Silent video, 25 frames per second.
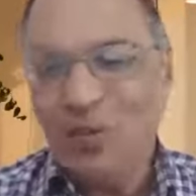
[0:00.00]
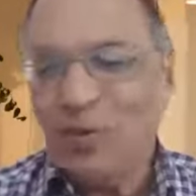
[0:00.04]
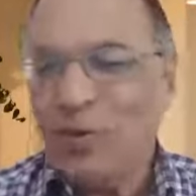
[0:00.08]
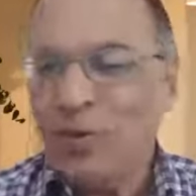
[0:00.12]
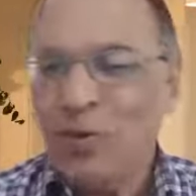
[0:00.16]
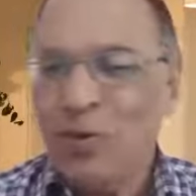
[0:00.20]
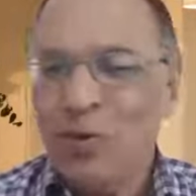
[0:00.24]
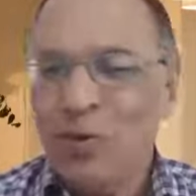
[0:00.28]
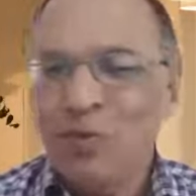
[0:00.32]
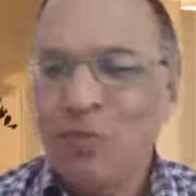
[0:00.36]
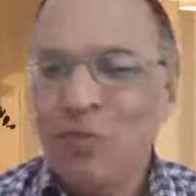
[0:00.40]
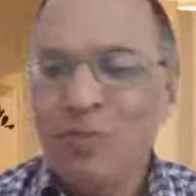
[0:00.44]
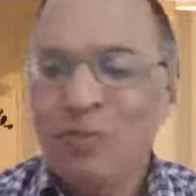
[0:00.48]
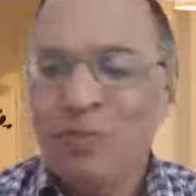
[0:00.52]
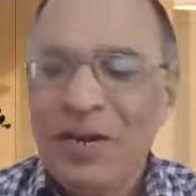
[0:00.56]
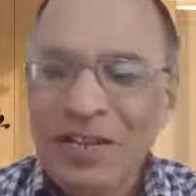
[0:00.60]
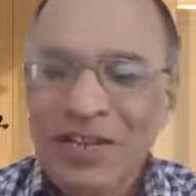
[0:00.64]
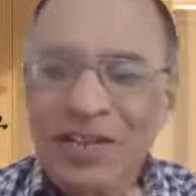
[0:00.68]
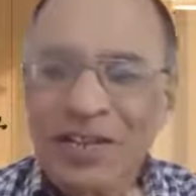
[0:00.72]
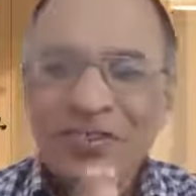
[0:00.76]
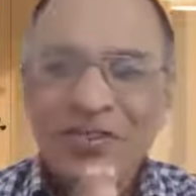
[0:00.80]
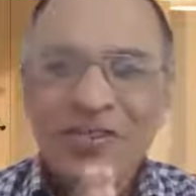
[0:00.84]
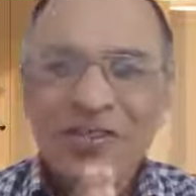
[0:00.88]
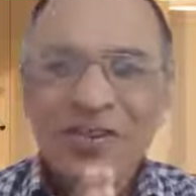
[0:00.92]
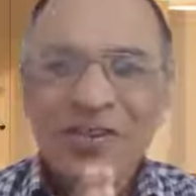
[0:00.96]
So
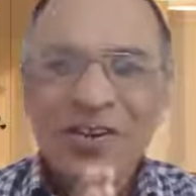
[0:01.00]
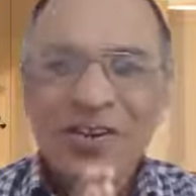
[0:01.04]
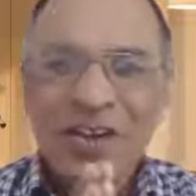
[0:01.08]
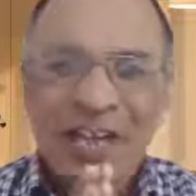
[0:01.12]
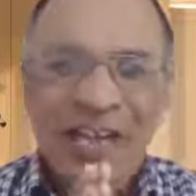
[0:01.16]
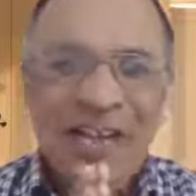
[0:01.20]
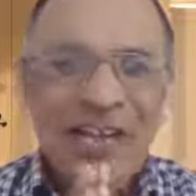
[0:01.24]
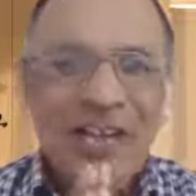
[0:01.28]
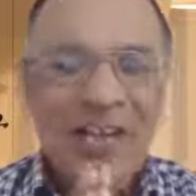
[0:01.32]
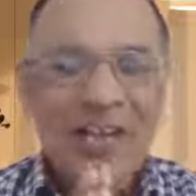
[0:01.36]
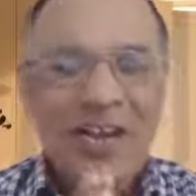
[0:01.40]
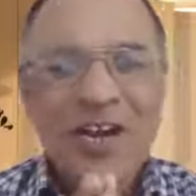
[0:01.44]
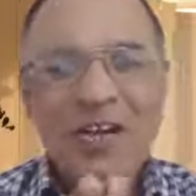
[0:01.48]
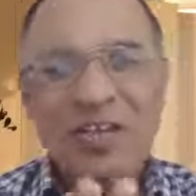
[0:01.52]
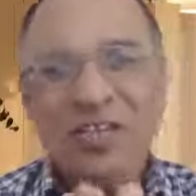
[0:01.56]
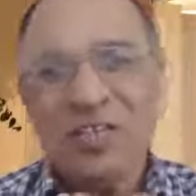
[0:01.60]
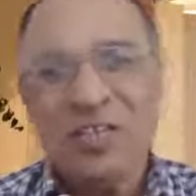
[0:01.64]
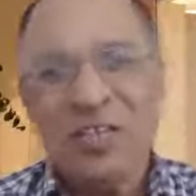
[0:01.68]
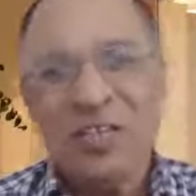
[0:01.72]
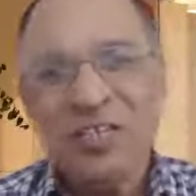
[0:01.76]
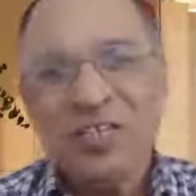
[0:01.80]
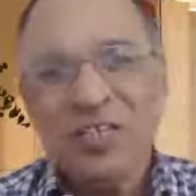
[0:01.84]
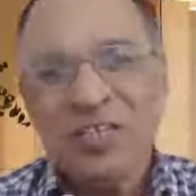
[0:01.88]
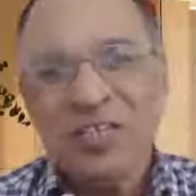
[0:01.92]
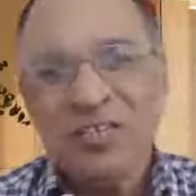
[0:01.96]
please like and
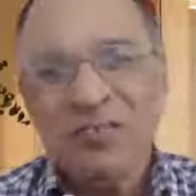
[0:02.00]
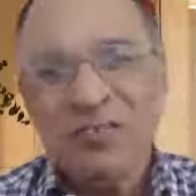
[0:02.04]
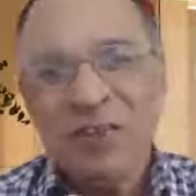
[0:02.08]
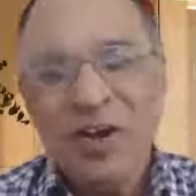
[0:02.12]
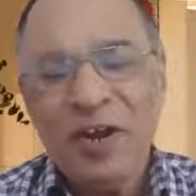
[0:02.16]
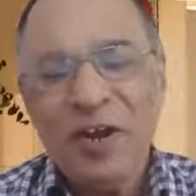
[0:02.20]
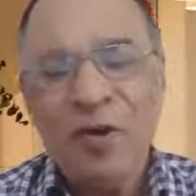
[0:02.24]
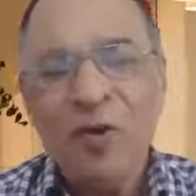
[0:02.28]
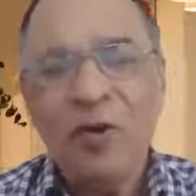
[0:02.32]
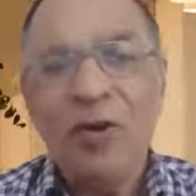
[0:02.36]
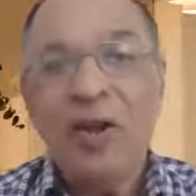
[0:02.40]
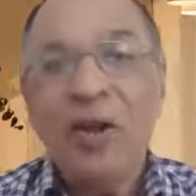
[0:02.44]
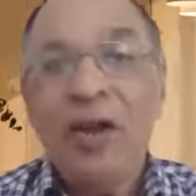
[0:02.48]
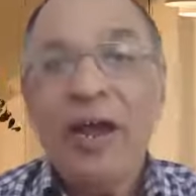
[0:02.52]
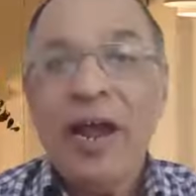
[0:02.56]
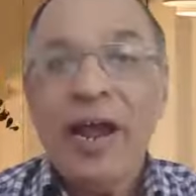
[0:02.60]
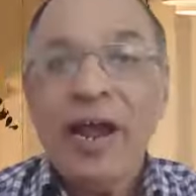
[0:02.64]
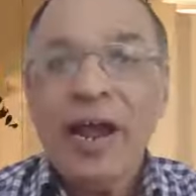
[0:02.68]
share this video,